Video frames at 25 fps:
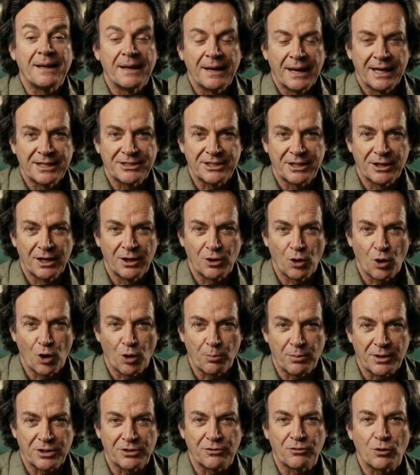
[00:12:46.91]
It's an
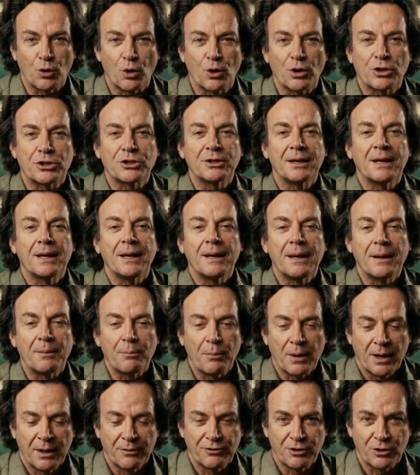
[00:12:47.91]
enormous force,
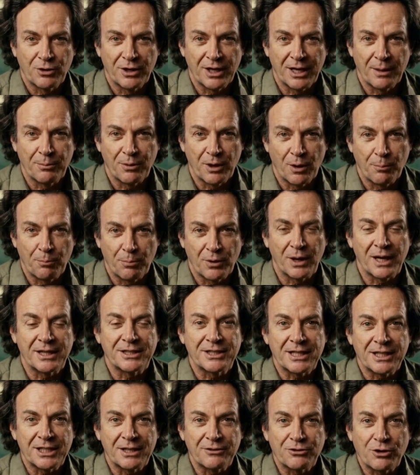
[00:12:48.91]
but if you keep
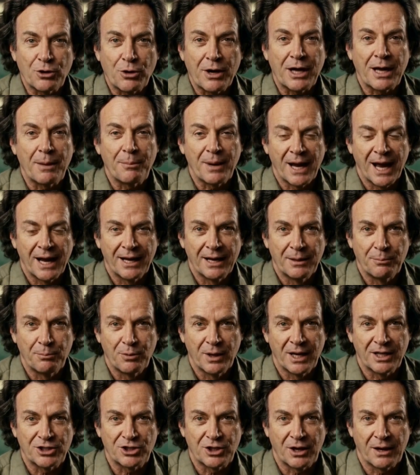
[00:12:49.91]
compressing, if you keep adding
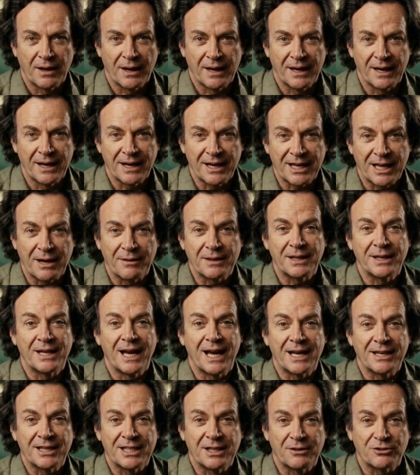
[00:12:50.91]
pressure, even
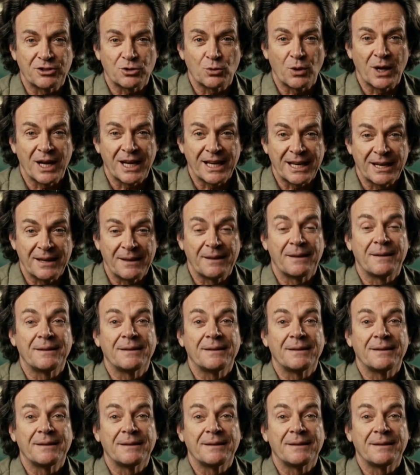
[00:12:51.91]
that gives way.